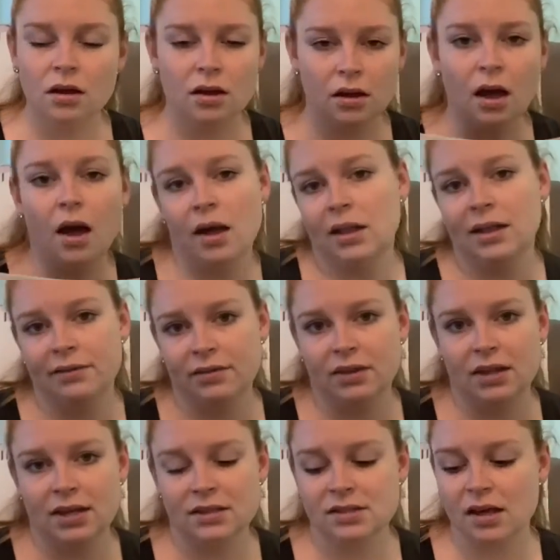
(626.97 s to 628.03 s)
I live in
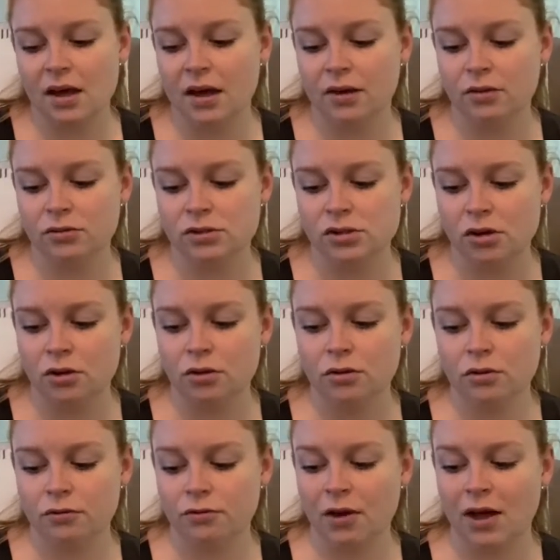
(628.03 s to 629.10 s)
these. I also
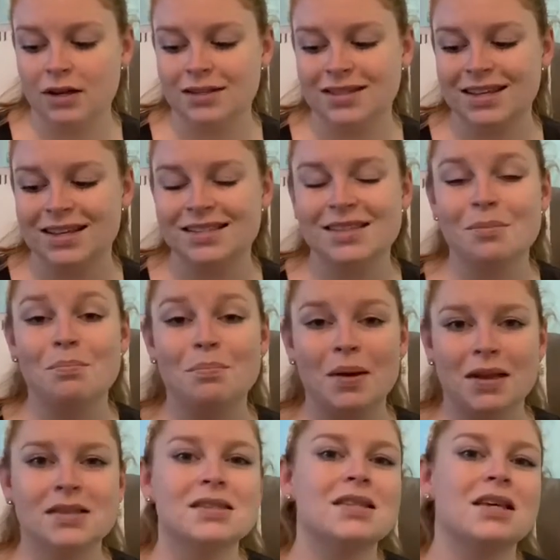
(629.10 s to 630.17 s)
find these the
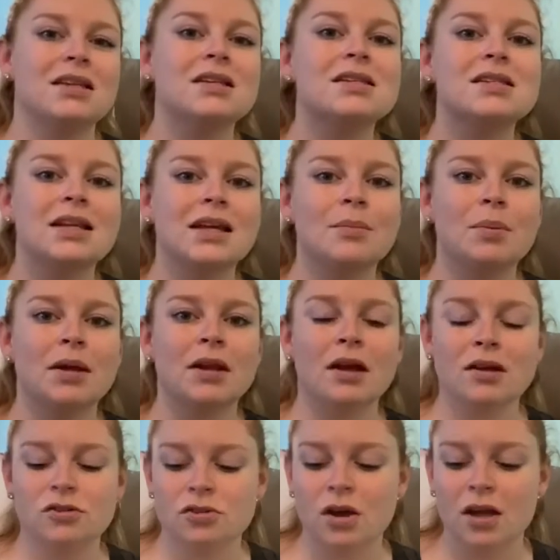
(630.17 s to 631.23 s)
best thing to sleep in.
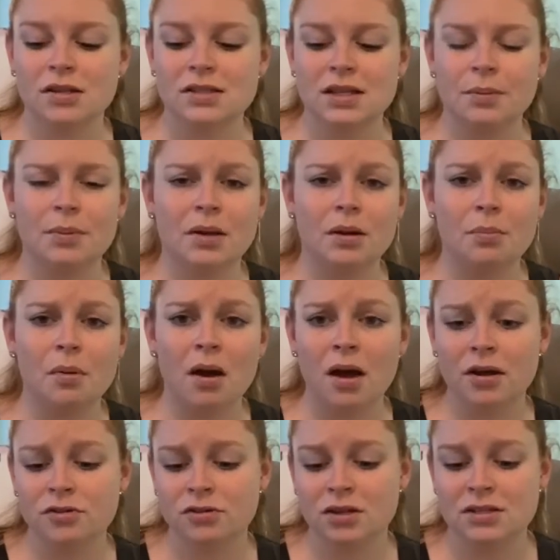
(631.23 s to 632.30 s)
I tried sleeping in a
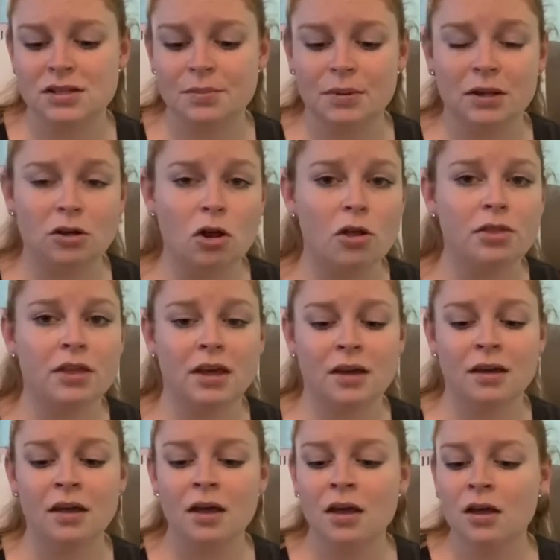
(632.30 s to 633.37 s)
bra, I tried sleeping
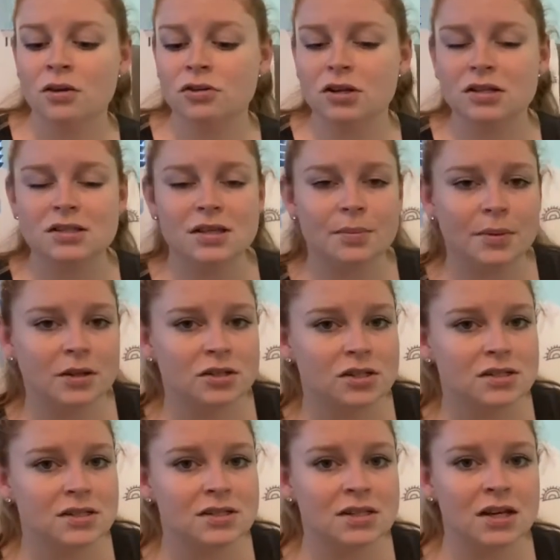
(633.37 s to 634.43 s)
nothing, tried sleeping in
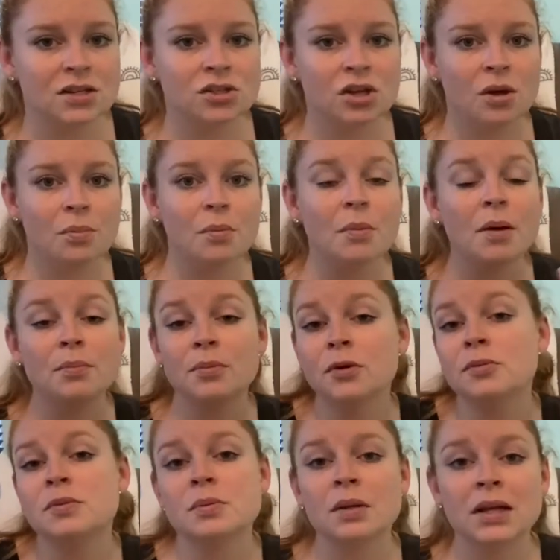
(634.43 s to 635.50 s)
just a t-shirt, but my
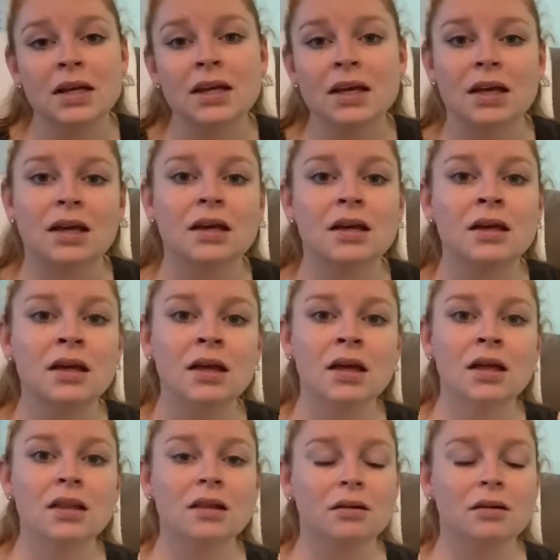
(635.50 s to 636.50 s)
boobs were leaking.